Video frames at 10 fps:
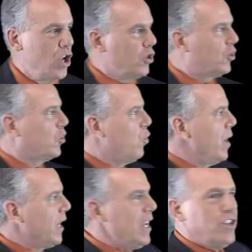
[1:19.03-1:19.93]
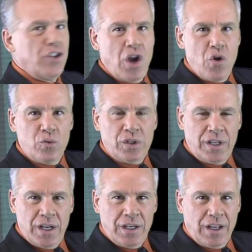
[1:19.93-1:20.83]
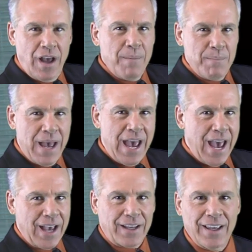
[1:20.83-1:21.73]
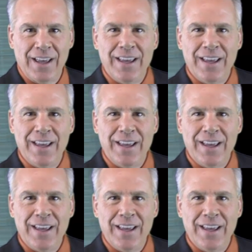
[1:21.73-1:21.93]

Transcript: Squiggy Jones didn't come back.